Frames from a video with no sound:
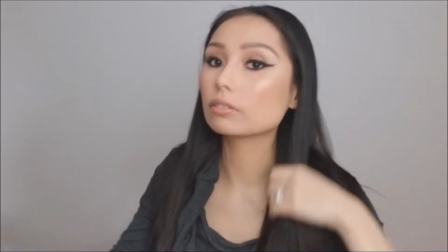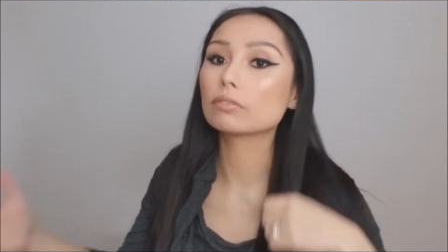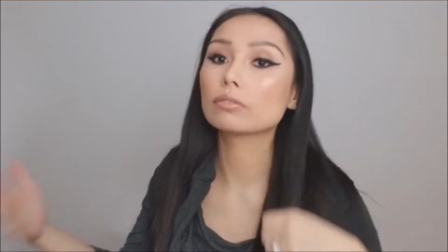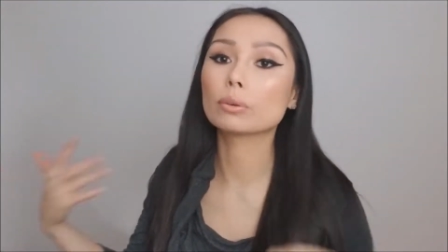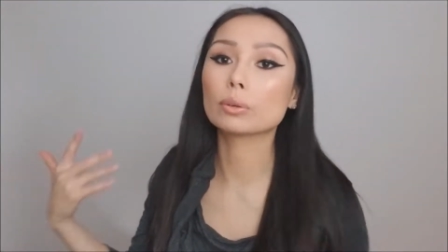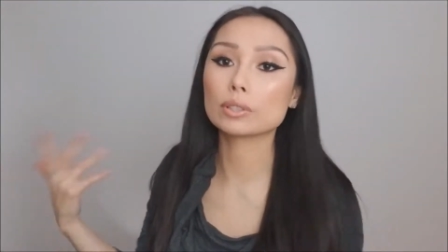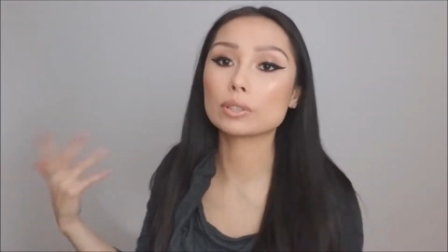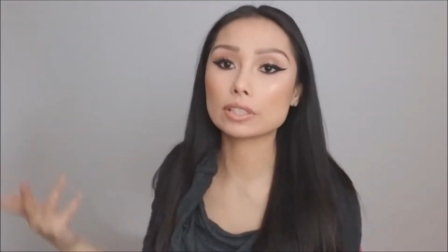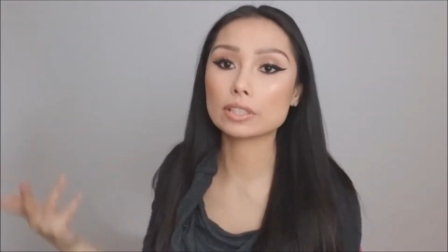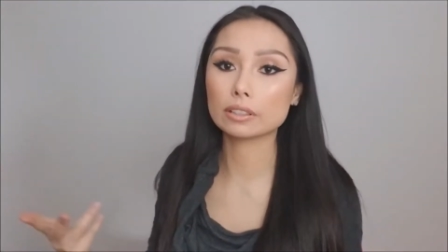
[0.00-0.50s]

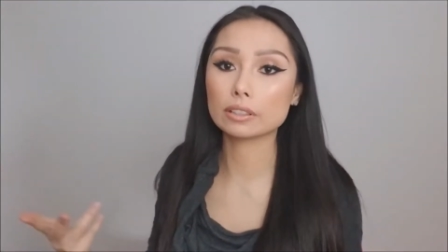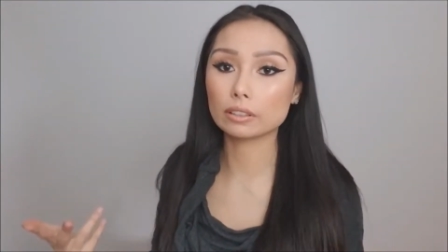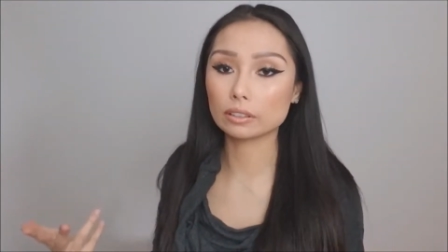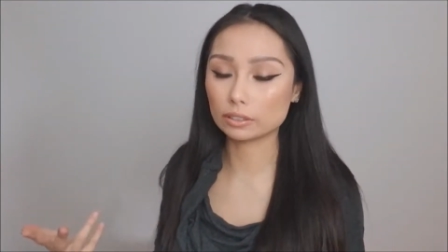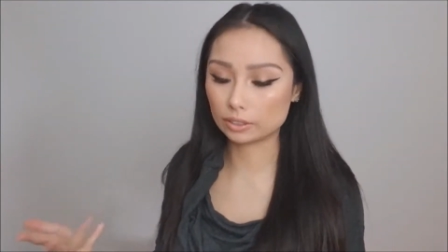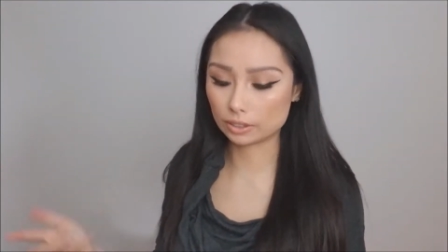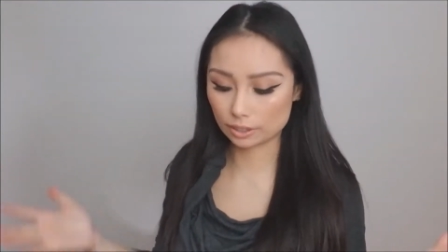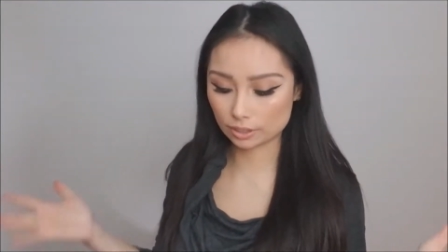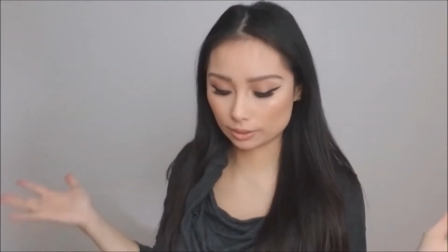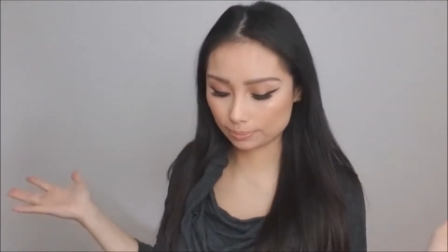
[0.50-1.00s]

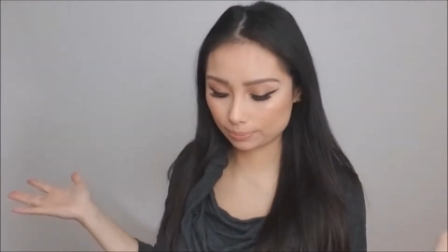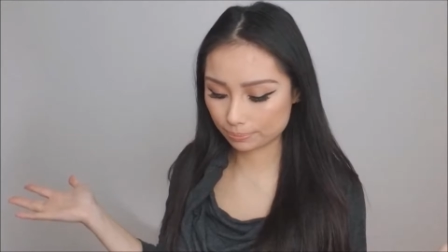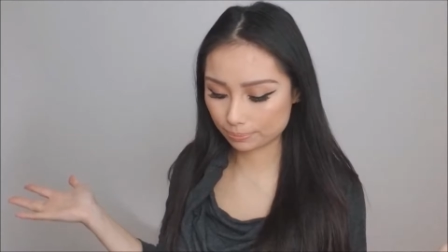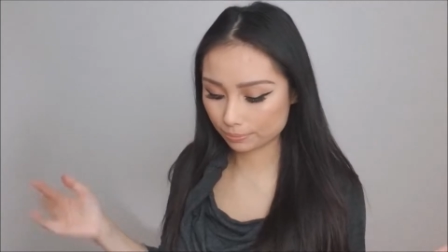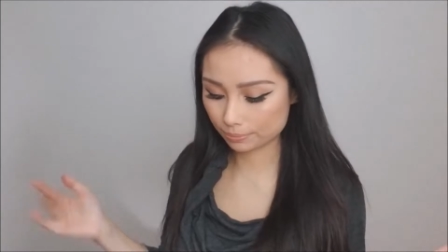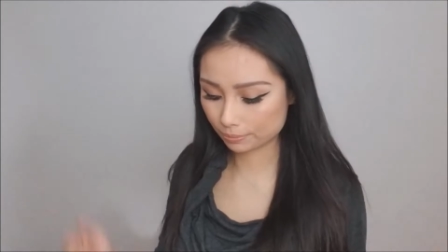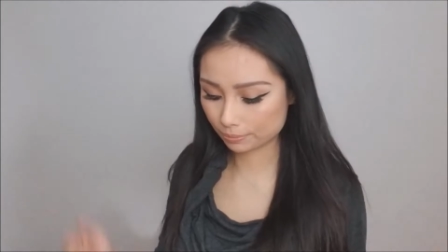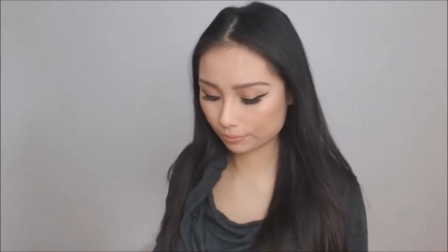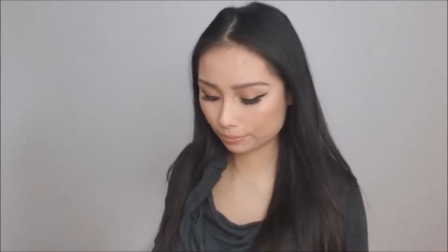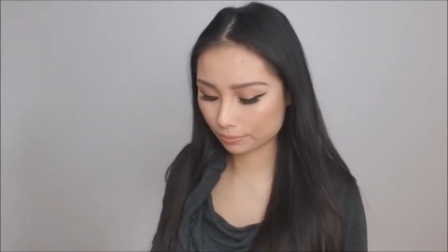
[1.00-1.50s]
$14.
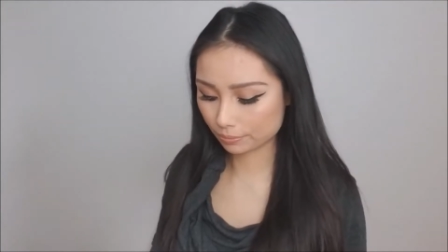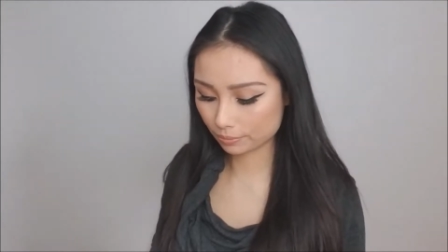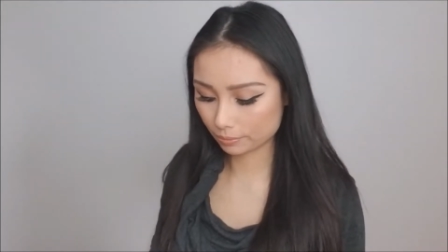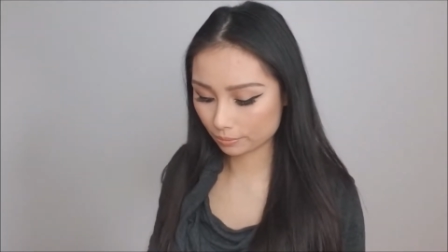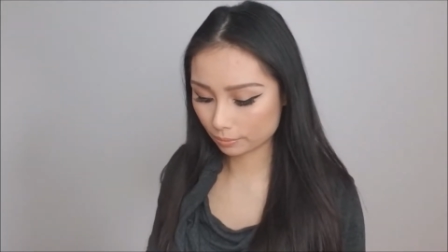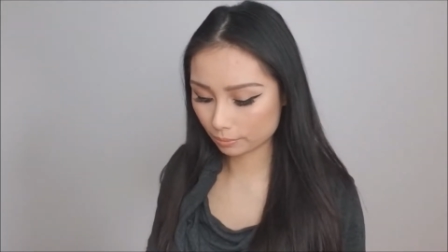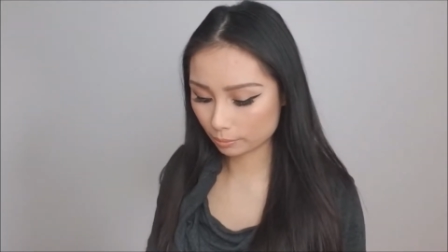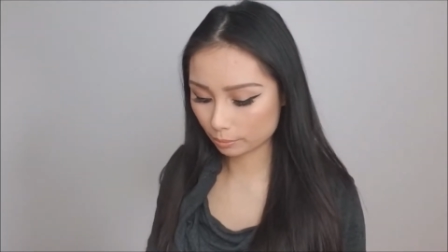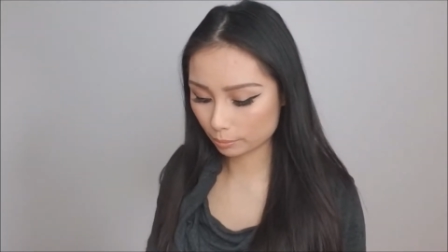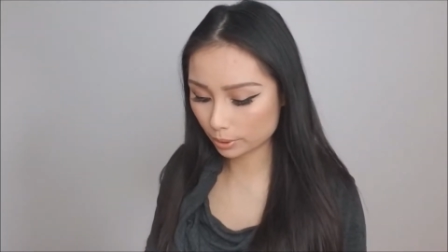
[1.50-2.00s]

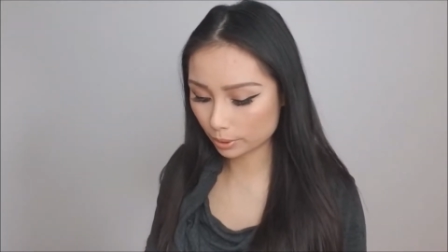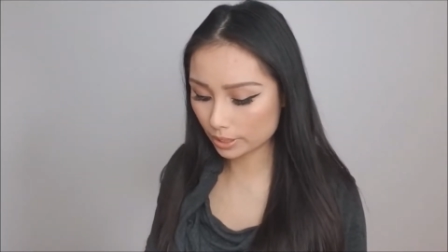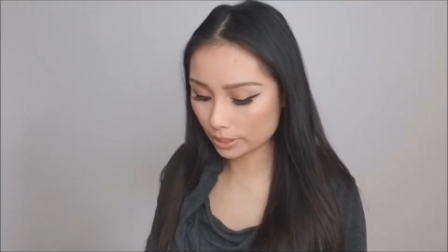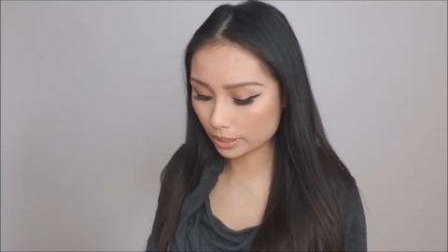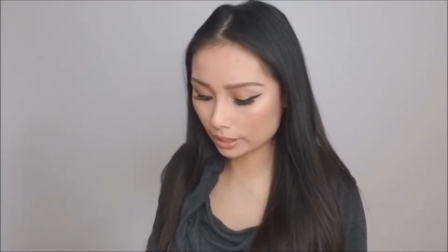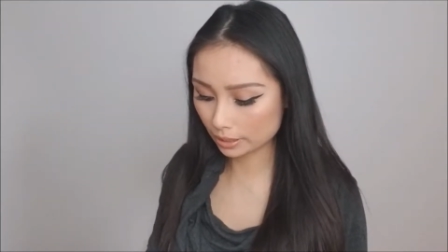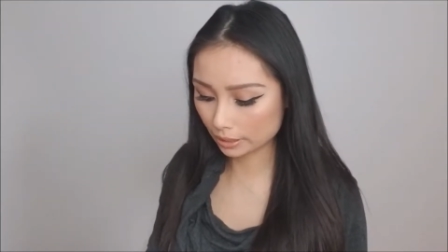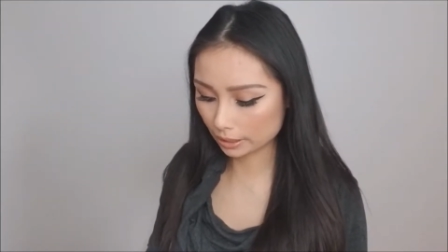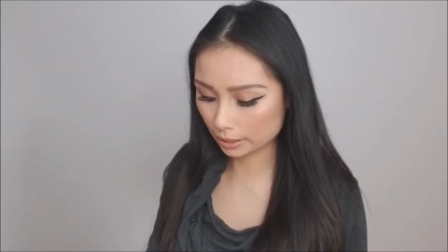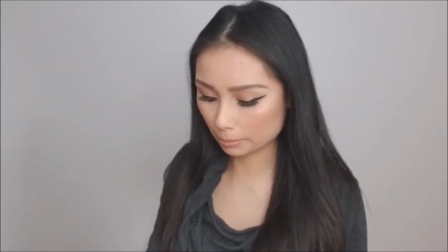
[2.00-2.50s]
Pretty
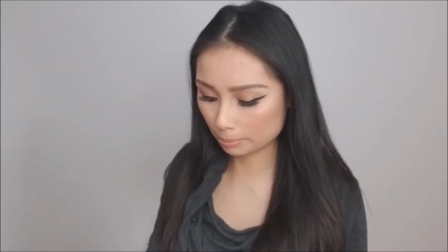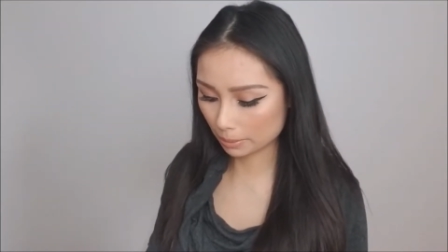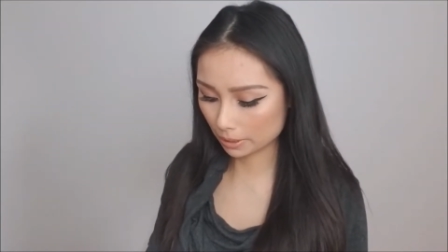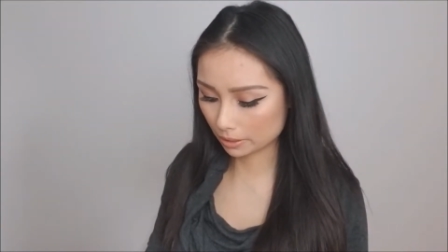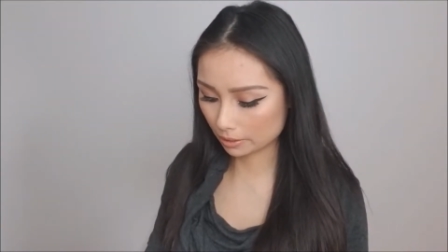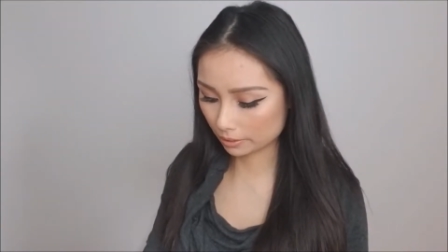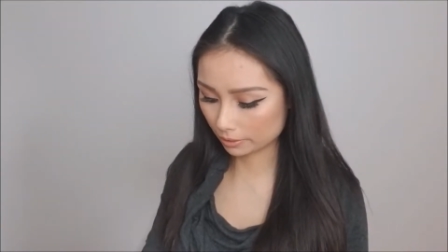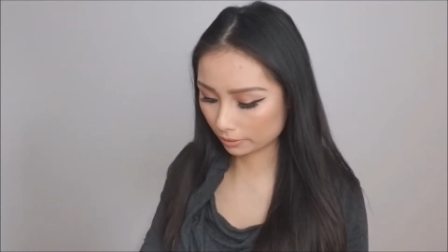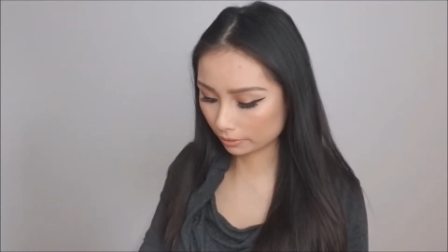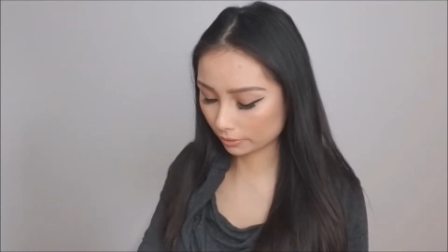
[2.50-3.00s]

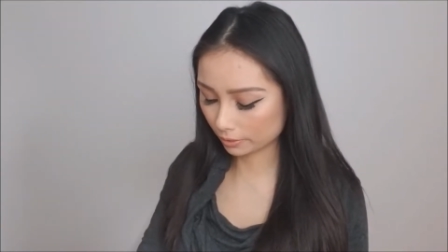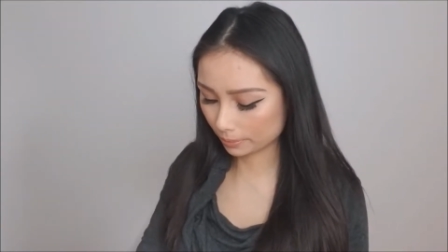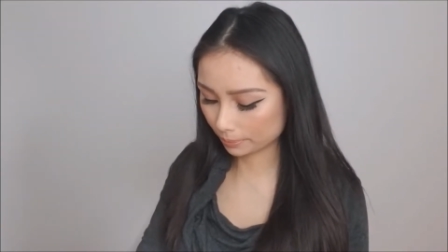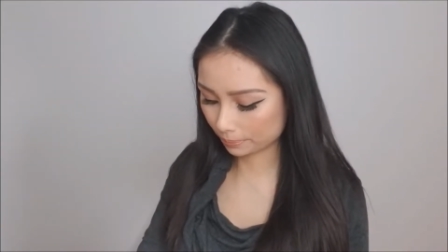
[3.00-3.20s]
inexpensive.